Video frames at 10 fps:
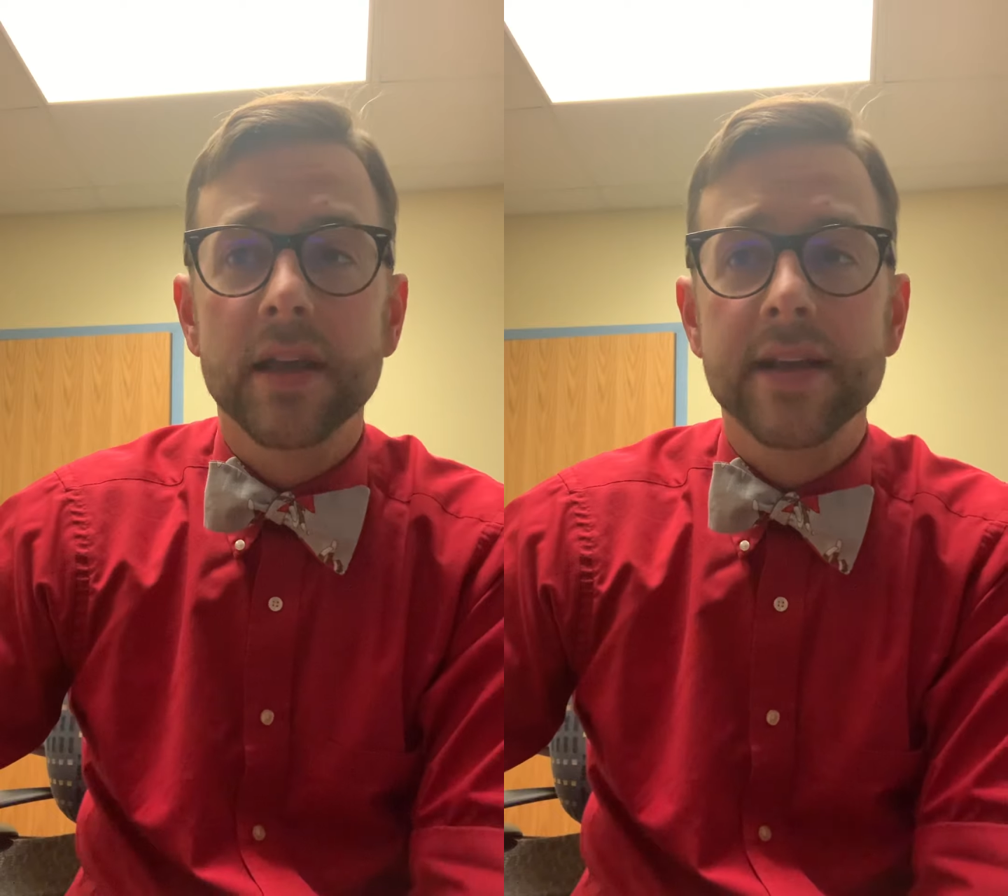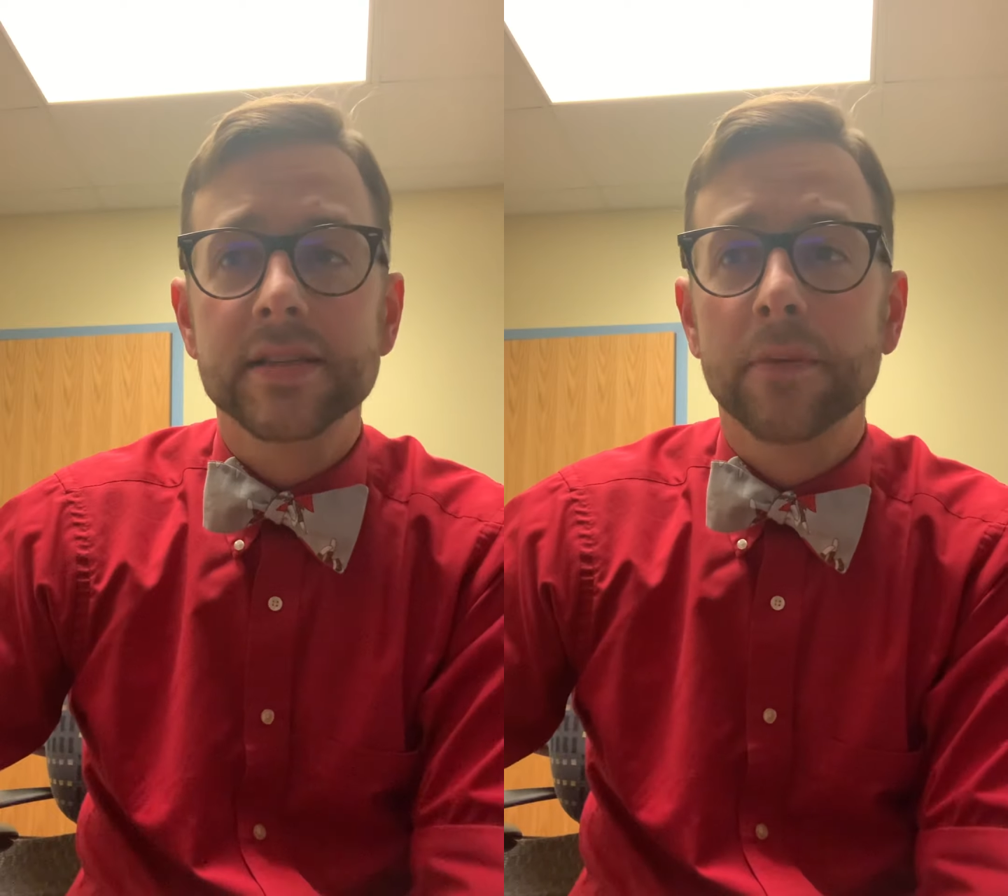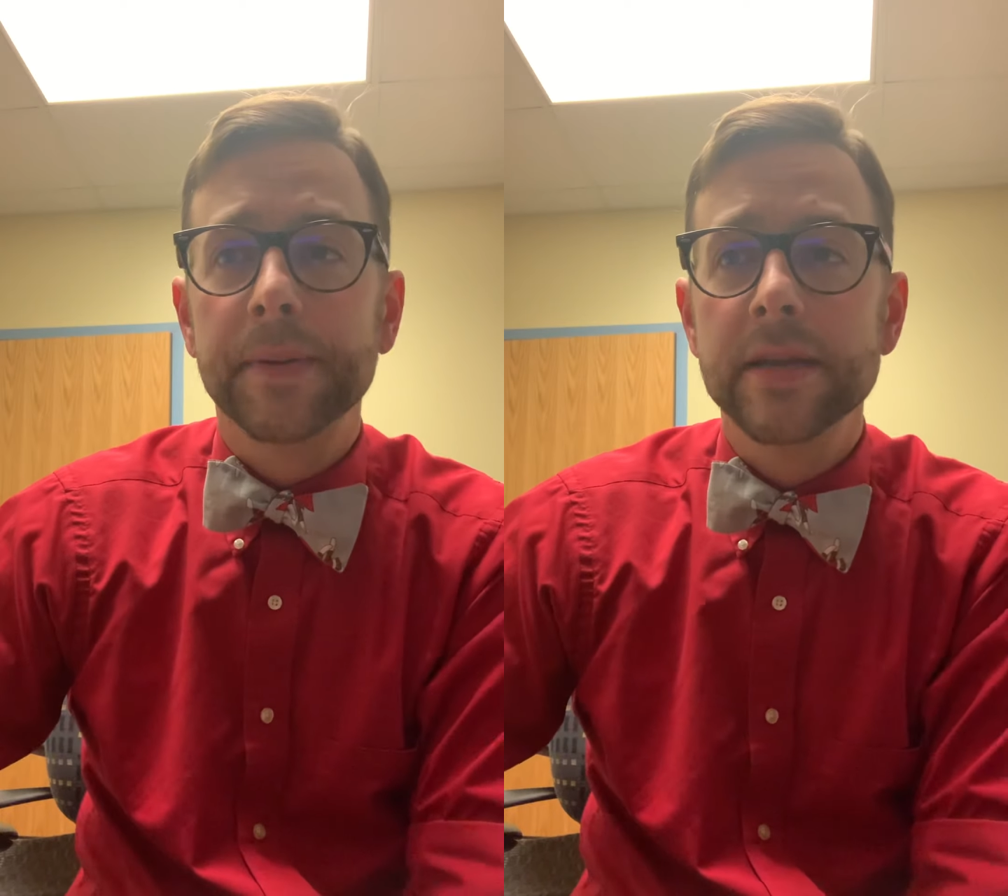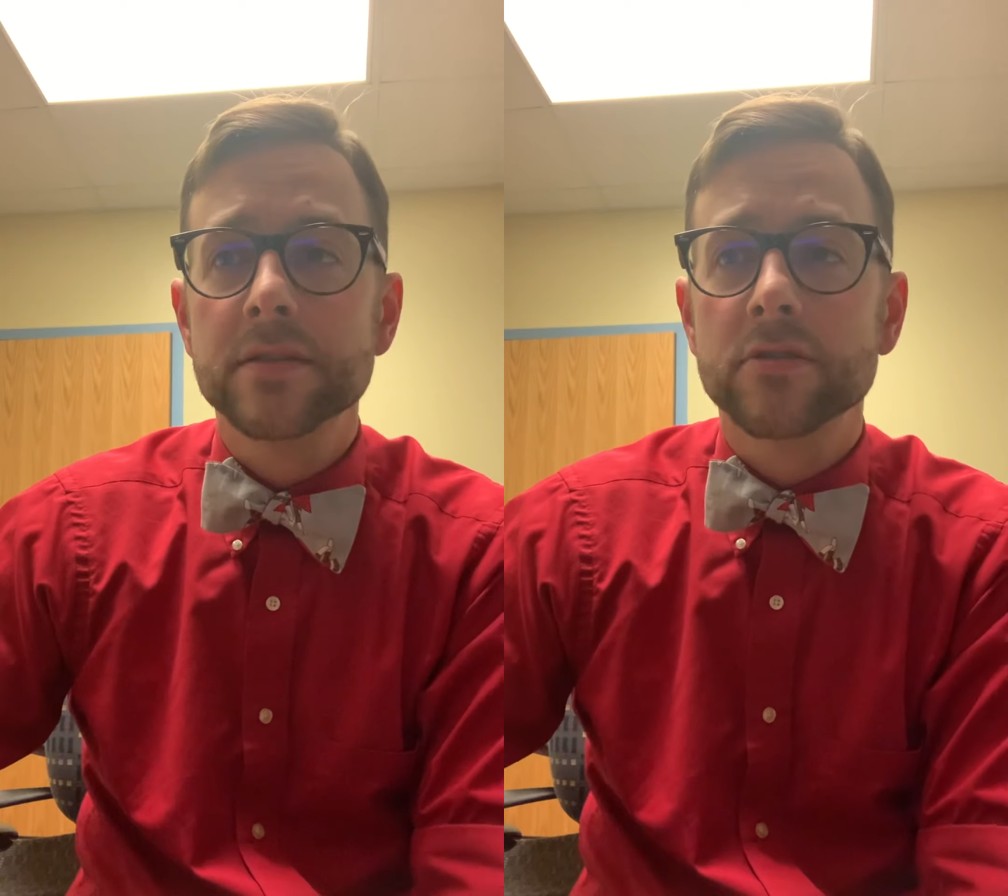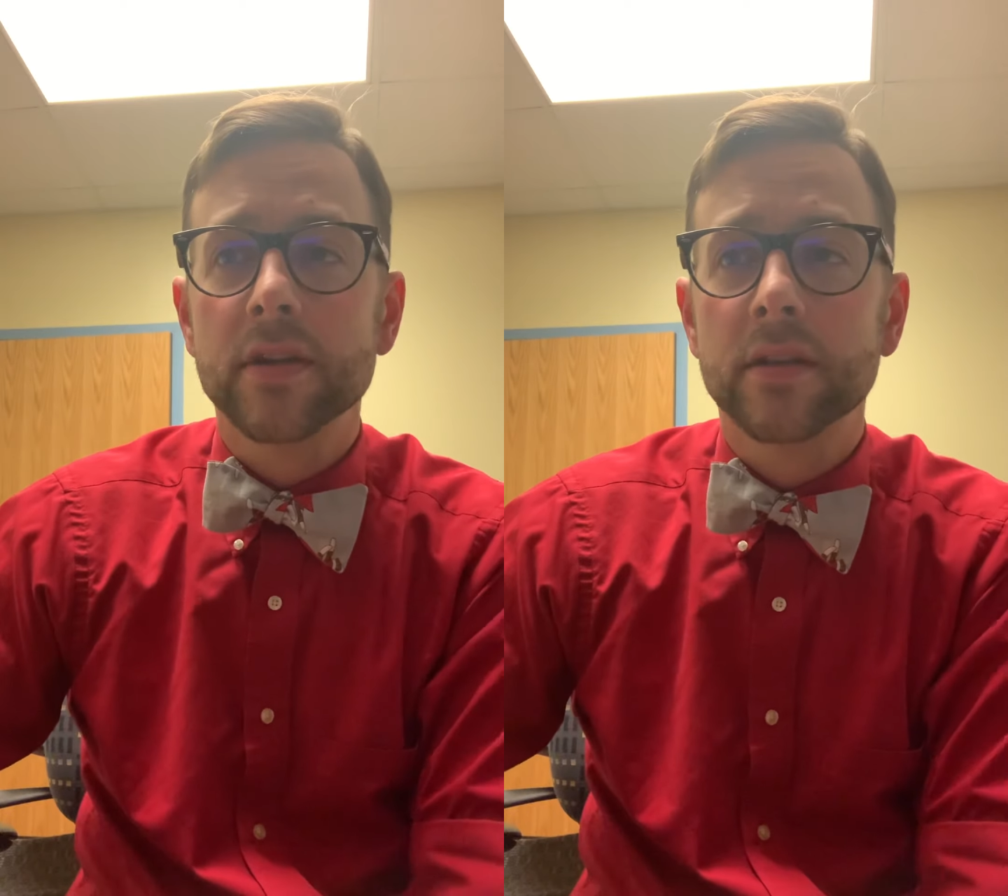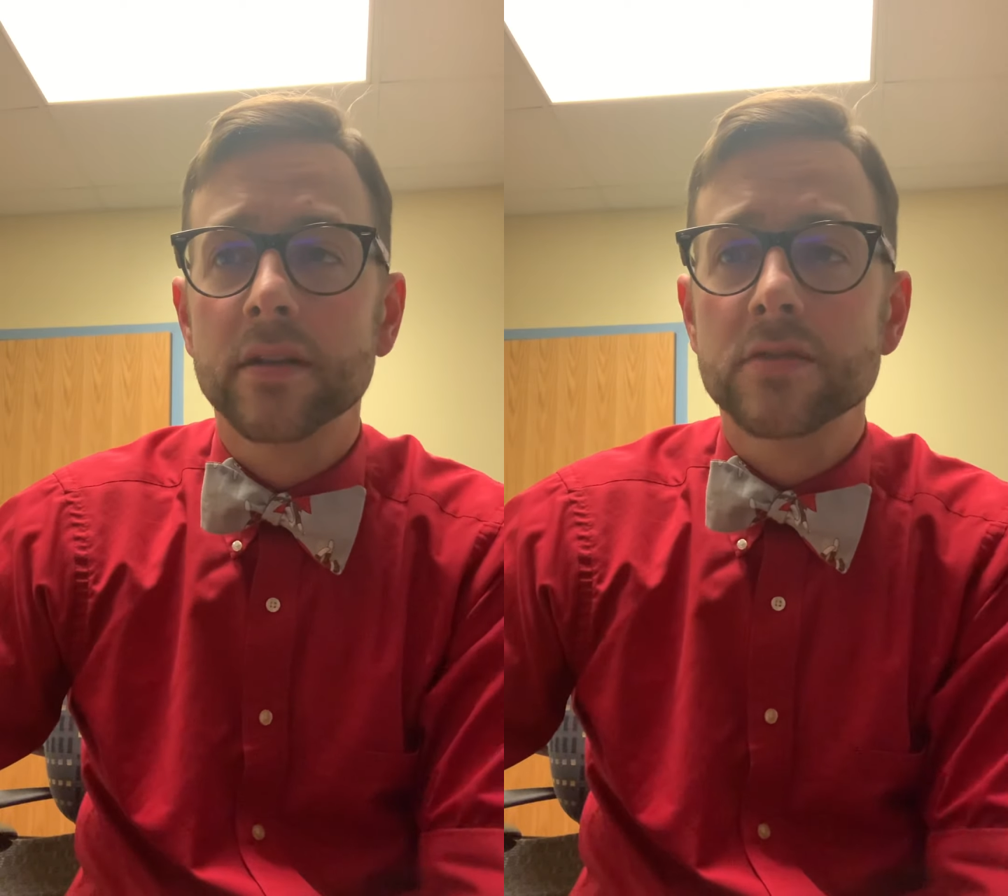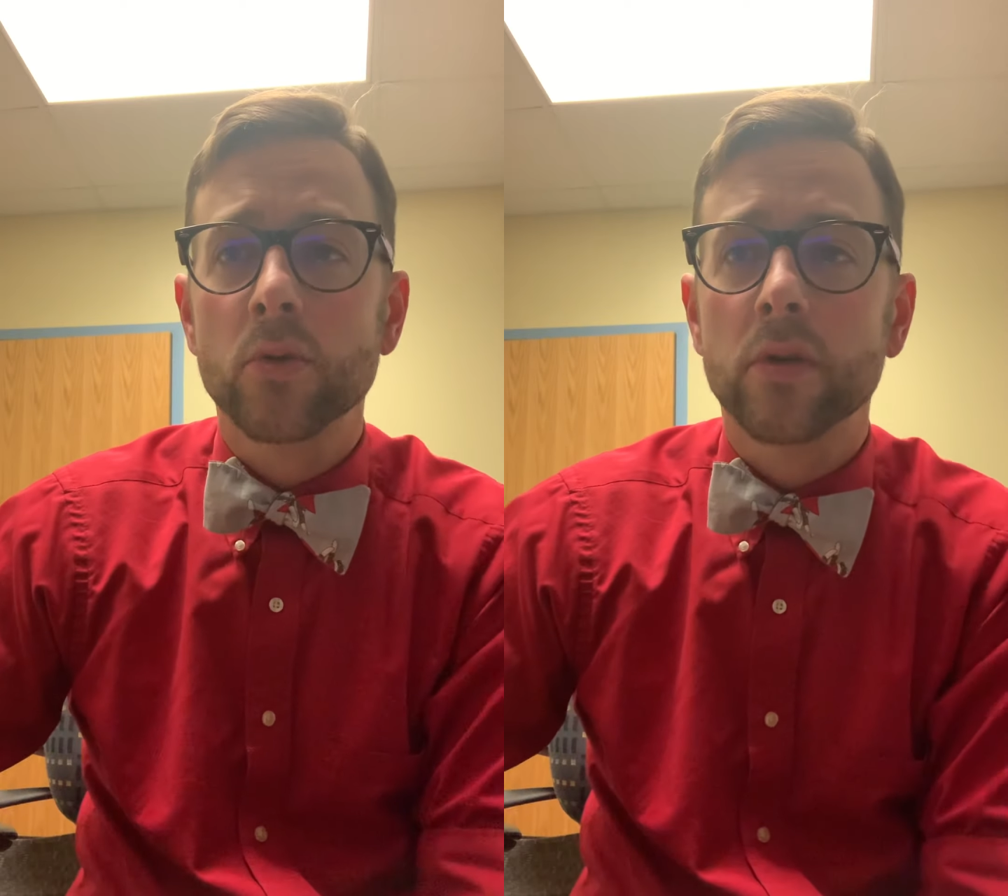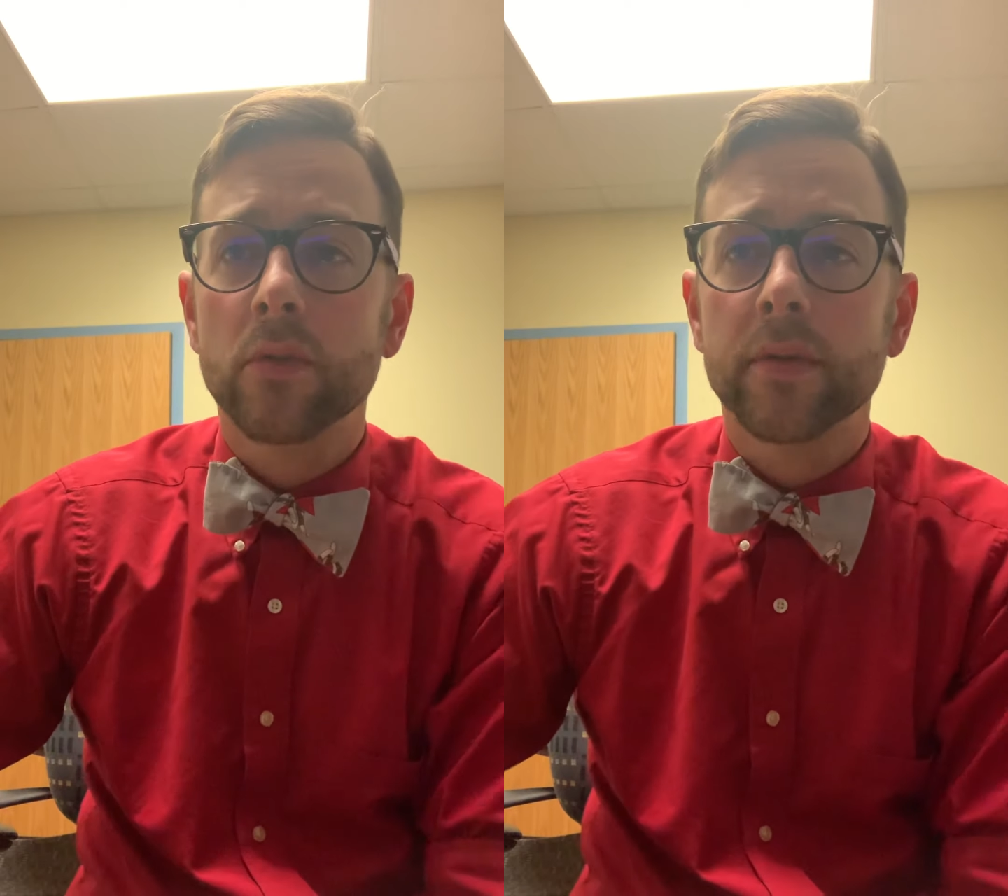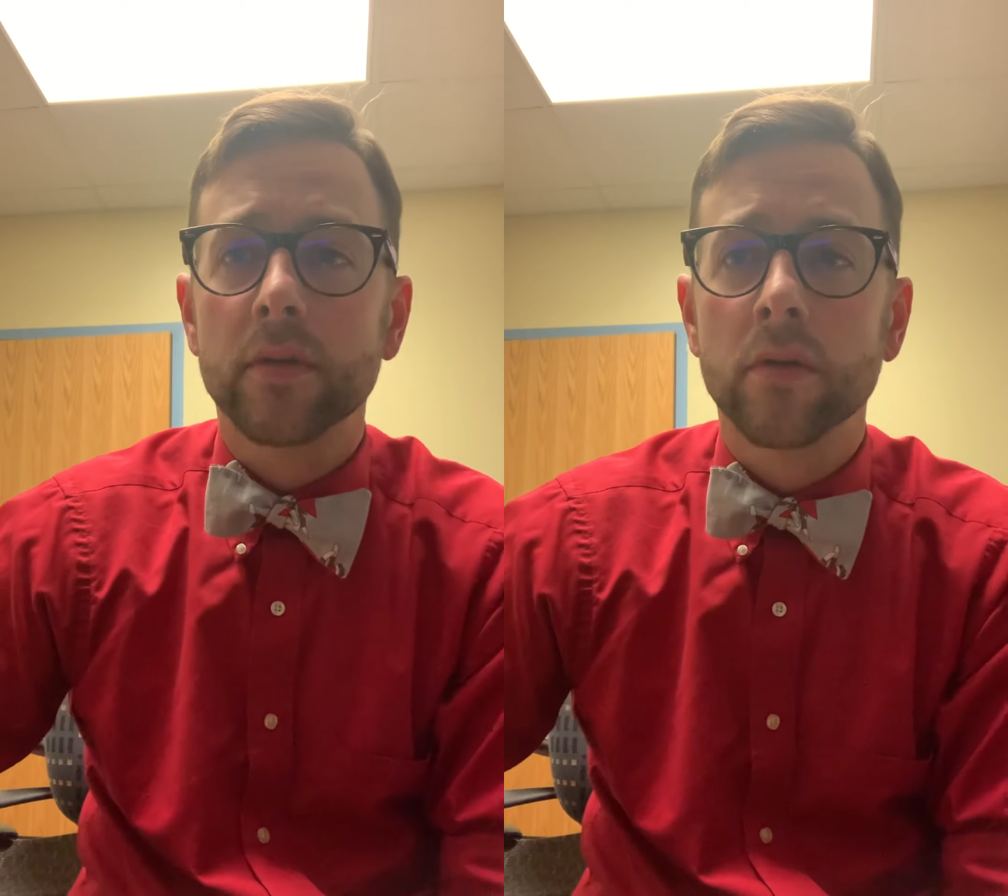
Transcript: SLPs treat the disorder with